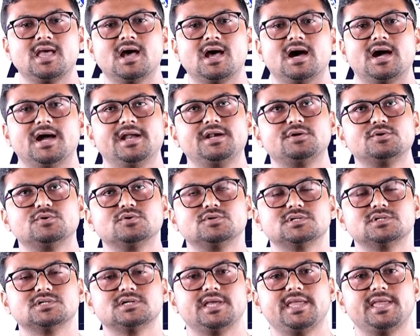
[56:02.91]
I took
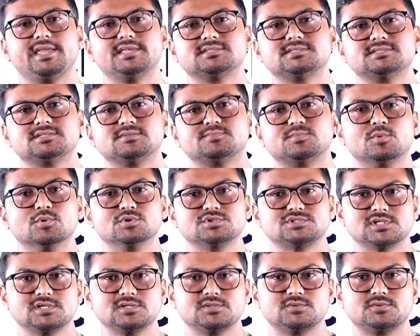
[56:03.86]
ACE
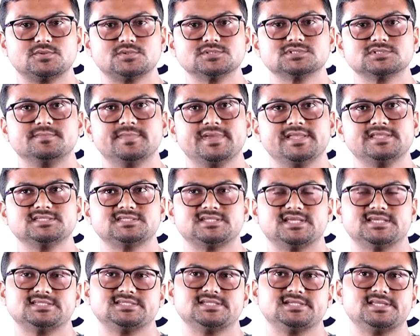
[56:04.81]
postal course, mains
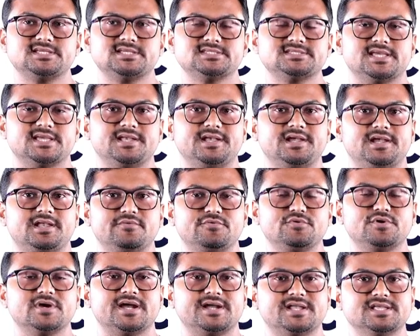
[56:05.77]
test series and interview
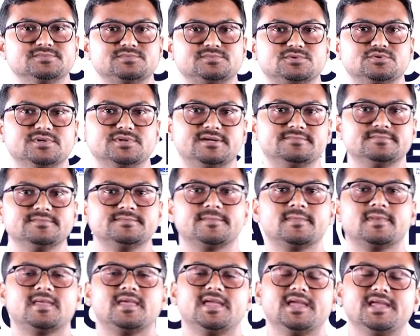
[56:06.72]
guidance program
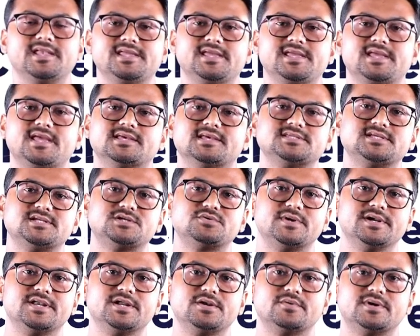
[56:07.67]
in E S E
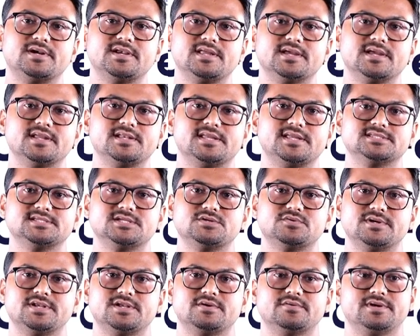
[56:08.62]
twenty twenty and E S E
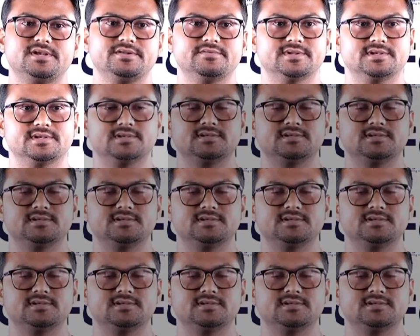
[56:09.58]
twenty twenty-one.